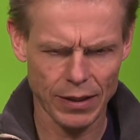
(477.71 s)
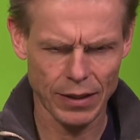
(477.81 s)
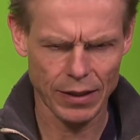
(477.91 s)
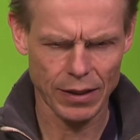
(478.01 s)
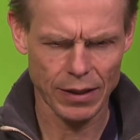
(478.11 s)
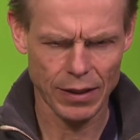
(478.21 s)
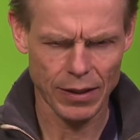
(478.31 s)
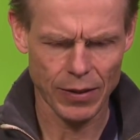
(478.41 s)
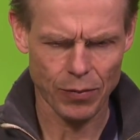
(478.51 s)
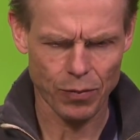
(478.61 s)

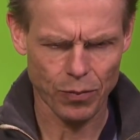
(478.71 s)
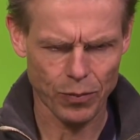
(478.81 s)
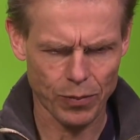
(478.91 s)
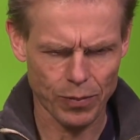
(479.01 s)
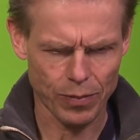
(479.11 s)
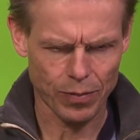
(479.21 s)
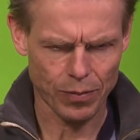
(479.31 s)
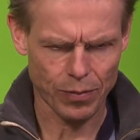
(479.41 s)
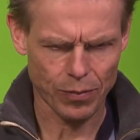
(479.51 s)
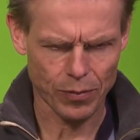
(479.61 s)

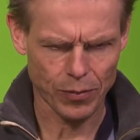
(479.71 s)
[no speech]